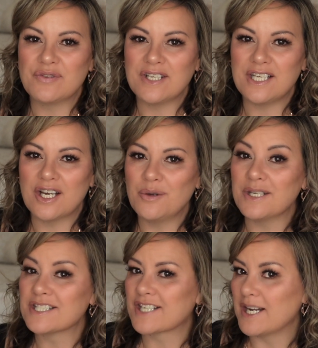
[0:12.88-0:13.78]
video,
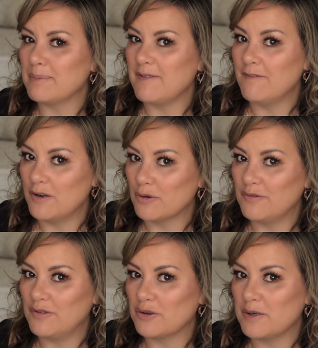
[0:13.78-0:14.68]
it's going to be very,
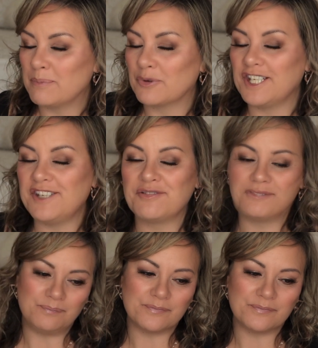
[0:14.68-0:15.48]
very brief.